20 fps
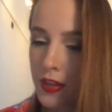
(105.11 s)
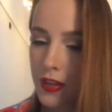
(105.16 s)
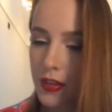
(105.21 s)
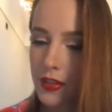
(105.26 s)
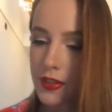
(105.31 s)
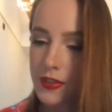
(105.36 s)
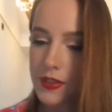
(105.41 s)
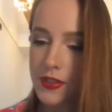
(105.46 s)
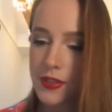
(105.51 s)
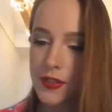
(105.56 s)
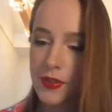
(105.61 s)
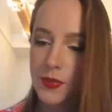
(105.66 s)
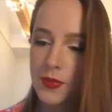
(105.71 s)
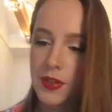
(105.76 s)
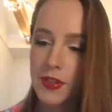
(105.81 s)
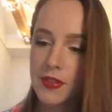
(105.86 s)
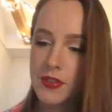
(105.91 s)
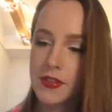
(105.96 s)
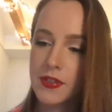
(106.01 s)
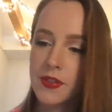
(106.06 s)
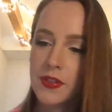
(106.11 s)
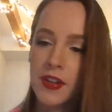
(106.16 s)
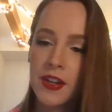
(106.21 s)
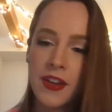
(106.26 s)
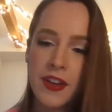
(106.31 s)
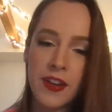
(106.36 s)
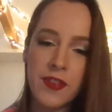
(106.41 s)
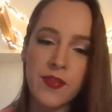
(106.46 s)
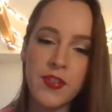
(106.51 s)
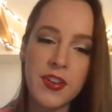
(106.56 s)
Let's see, what else do I
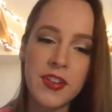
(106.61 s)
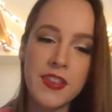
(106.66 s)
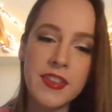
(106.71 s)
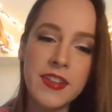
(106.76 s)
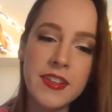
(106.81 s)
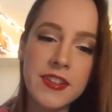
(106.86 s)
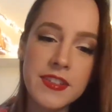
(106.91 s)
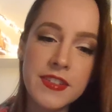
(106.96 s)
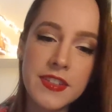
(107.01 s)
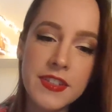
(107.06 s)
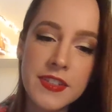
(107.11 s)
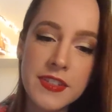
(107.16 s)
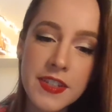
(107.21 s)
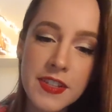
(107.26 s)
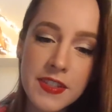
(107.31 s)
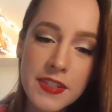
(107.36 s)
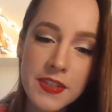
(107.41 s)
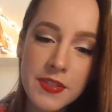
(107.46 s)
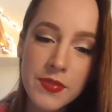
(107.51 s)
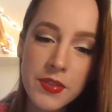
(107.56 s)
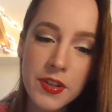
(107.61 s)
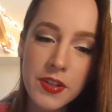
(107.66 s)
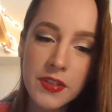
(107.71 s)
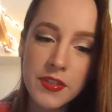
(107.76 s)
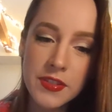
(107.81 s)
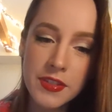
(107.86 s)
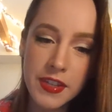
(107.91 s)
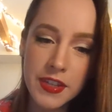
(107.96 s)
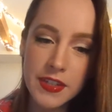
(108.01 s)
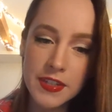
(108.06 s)
have on this? It says it's for all
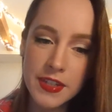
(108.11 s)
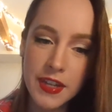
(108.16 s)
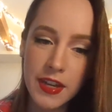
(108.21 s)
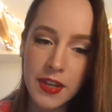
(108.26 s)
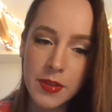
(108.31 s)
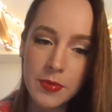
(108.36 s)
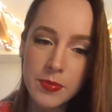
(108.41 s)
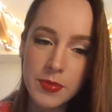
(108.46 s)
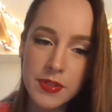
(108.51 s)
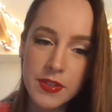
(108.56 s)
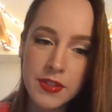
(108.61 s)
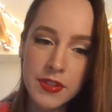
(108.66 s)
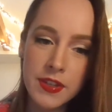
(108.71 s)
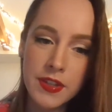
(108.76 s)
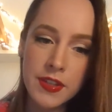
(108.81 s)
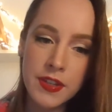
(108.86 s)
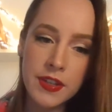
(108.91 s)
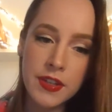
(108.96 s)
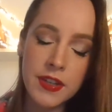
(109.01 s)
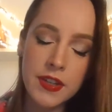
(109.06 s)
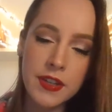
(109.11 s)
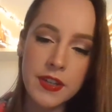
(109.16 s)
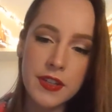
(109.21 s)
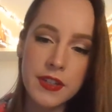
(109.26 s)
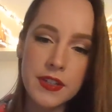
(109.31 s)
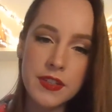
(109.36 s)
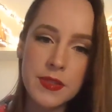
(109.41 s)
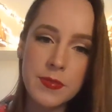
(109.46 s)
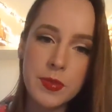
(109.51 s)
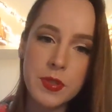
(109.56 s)
skin types.
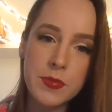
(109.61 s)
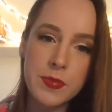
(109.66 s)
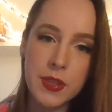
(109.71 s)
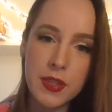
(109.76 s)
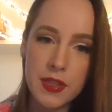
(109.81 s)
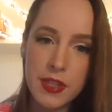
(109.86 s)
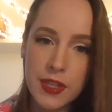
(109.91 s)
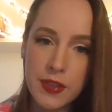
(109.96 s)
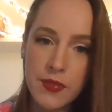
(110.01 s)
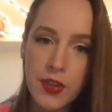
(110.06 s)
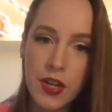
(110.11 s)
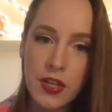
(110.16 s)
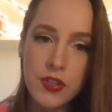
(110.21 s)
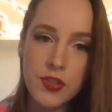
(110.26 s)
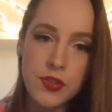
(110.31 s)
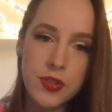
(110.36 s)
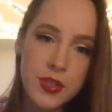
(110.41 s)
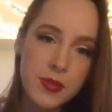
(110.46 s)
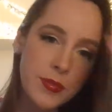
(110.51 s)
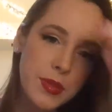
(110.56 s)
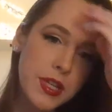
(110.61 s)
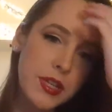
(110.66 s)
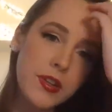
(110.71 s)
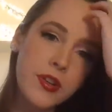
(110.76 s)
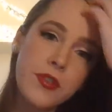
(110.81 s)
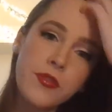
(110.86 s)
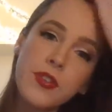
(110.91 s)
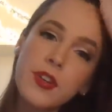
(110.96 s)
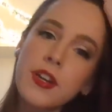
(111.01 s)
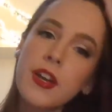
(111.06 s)
It's supposed to be a leave-on treatment
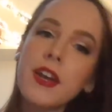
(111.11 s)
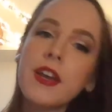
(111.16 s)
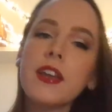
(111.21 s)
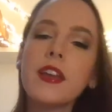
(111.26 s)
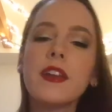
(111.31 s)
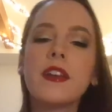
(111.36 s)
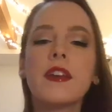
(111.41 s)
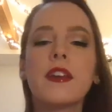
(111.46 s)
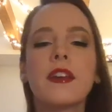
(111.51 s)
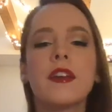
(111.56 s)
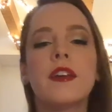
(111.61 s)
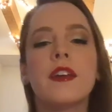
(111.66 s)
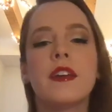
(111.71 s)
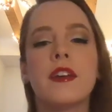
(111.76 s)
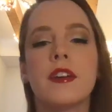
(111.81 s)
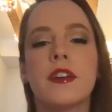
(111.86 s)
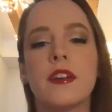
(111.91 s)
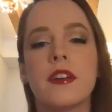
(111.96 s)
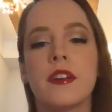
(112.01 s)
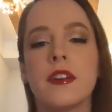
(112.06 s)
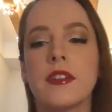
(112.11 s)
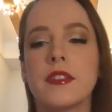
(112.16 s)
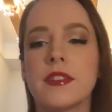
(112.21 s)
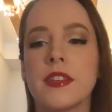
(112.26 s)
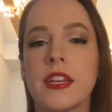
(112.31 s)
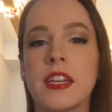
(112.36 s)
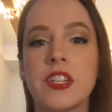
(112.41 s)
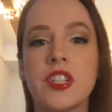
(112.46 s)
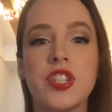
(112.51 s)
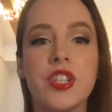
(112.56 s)
overnight. It's
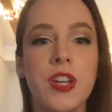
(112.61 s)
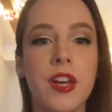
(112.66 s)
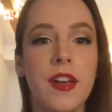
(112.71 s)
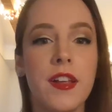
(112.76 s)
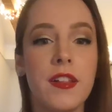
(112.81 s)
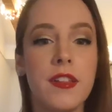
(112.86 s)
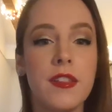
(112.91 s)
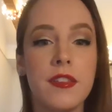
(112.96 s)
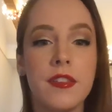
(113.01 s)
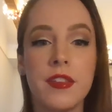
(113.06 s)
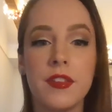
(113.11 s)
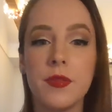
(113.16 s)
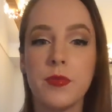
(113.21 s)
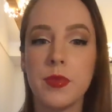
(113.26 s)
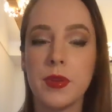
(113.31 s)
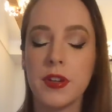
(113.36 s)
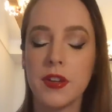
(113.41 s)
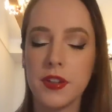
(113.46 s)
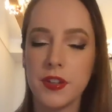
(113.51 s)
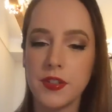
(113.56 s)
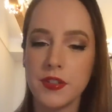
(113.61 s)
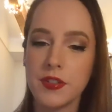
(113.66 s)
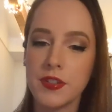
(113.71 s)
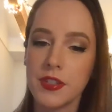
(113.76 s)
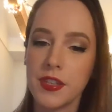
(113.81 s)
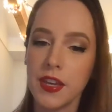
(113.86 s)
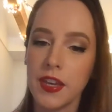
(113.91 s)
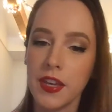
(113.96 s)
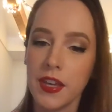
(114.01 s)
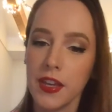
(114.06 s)
like a gel that you put on your
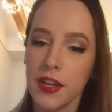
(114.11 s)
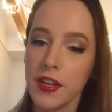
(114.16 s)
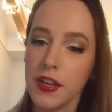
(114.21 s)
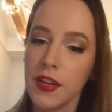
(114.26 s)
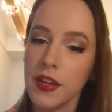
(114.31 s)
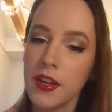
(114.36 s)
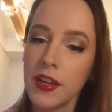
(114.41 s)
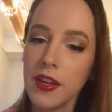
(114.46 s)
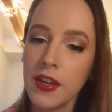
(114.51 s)
skin.